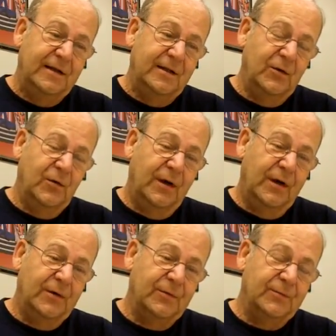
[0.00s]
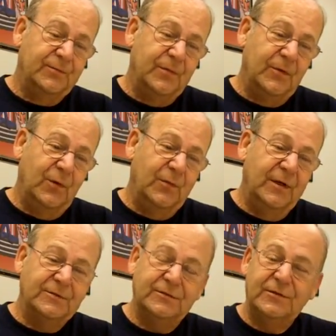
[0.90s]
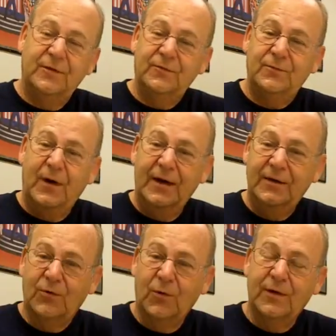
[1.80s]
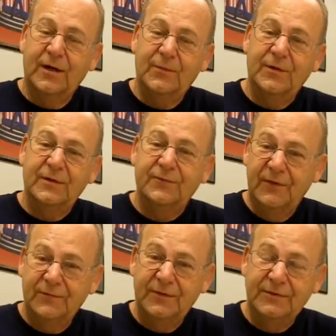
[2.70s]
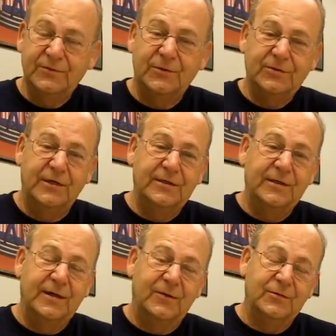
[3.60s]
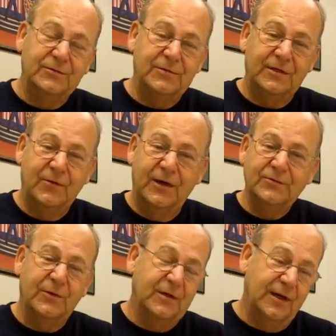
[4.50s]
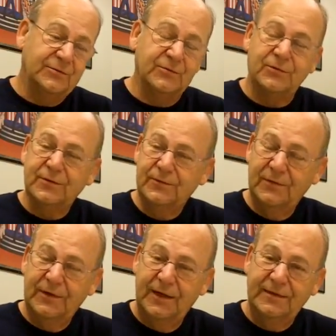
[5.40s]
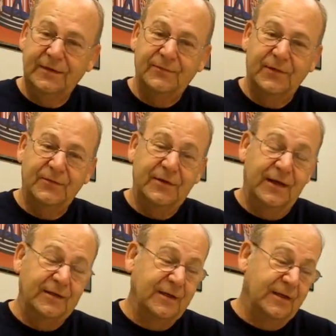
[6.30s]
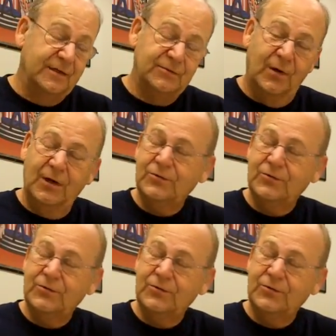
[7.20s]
they're reminiscent of my growing up in the 50s, which I did. I graduated high school in 1958, so I